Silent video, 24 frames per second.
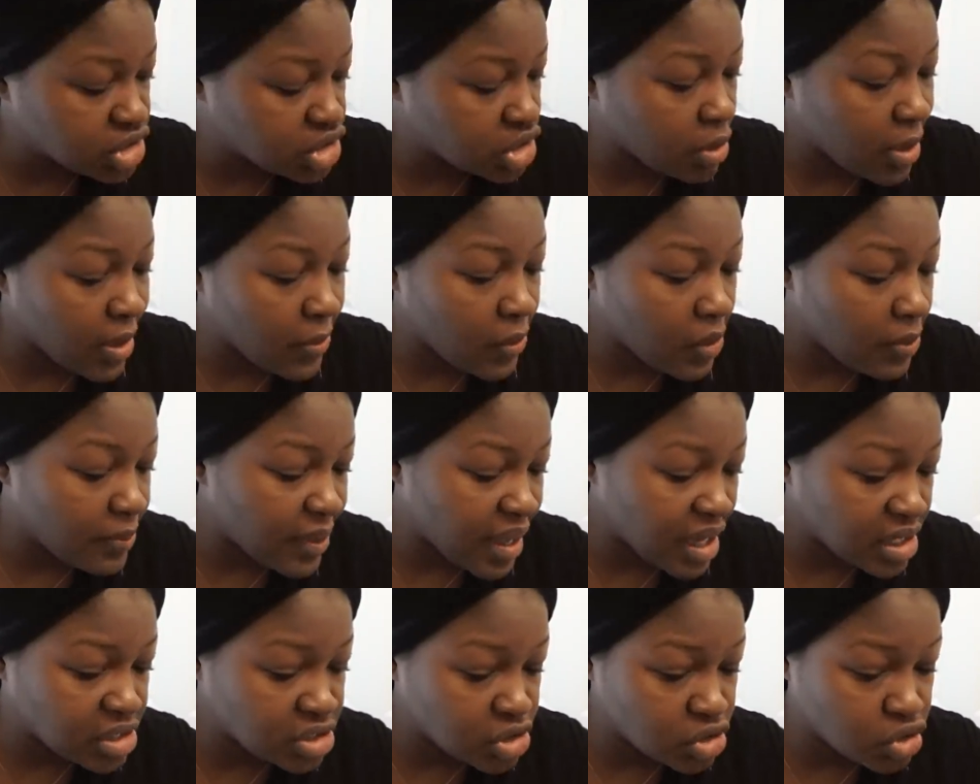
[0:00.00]
so I went
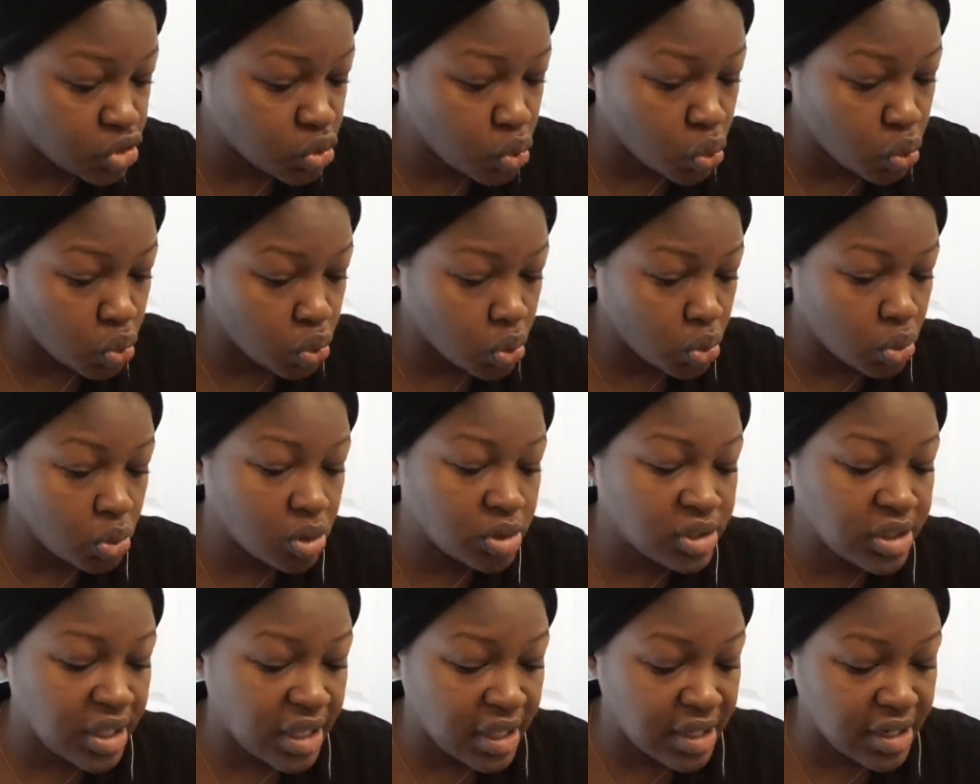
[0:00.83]
back to
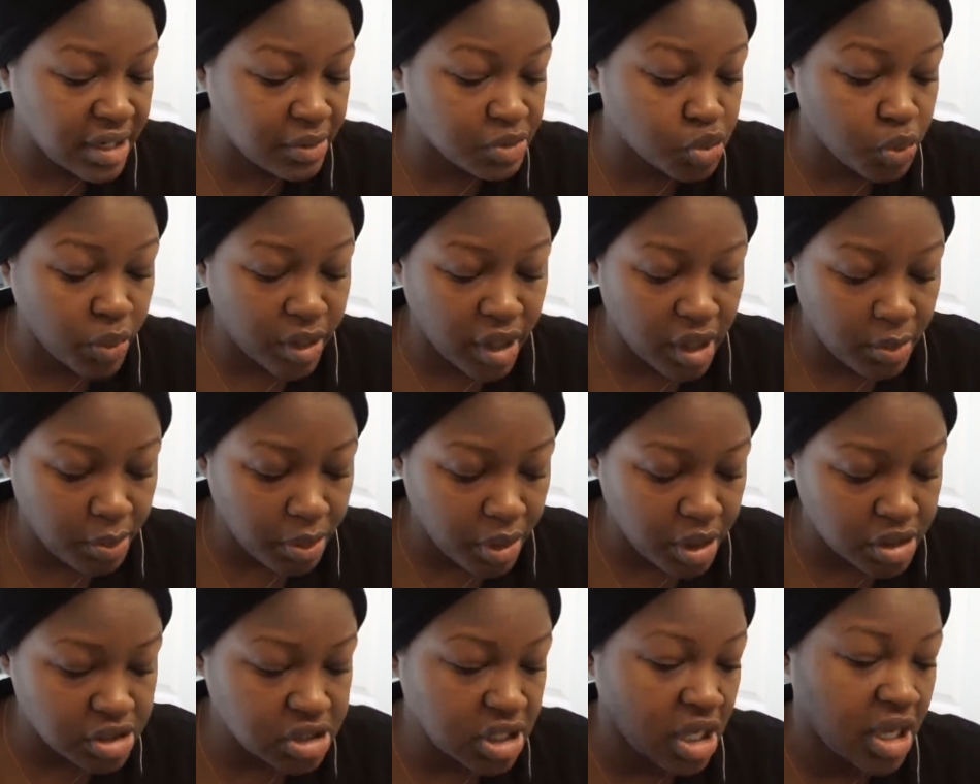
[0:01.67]
school, and I was working
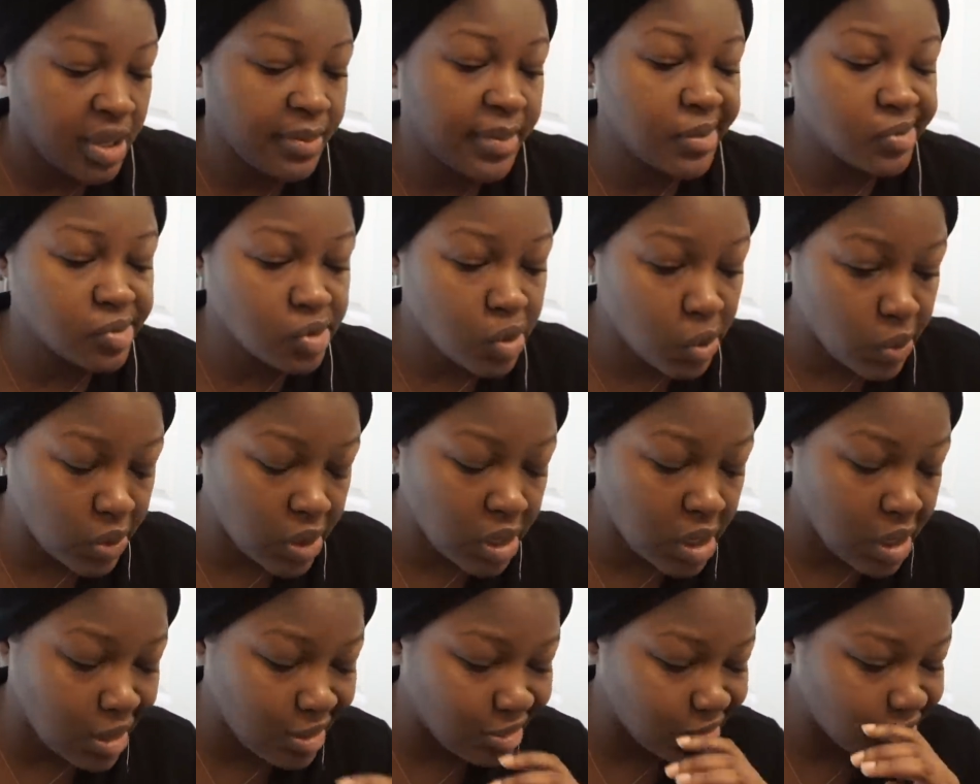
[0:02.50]
part-time, and I was going
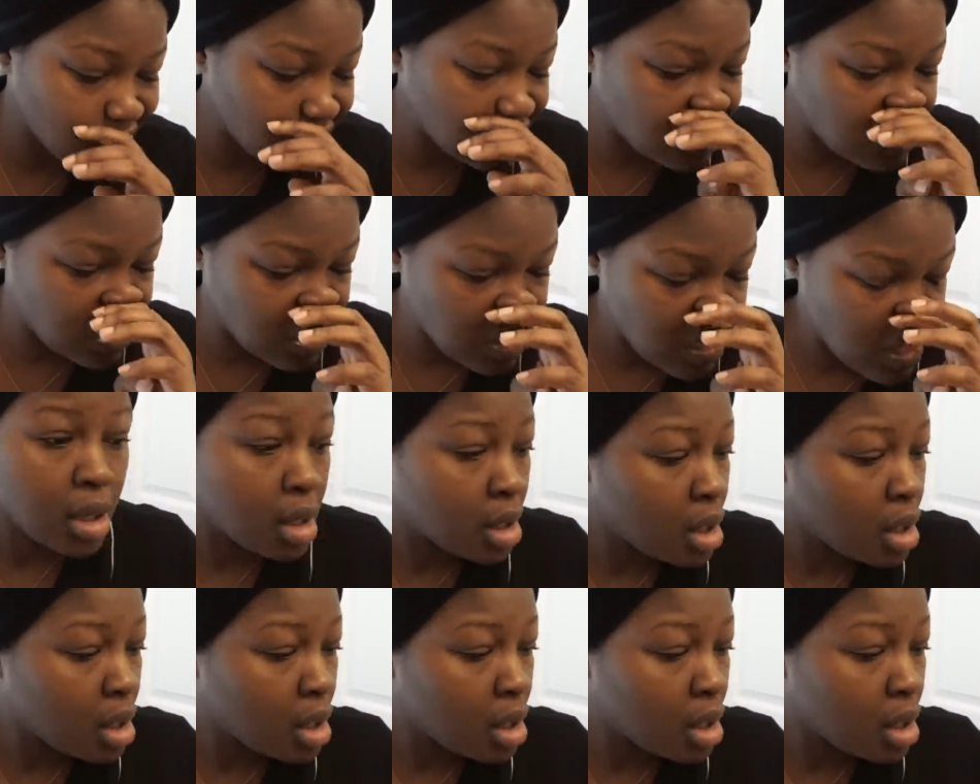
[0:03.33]
to college.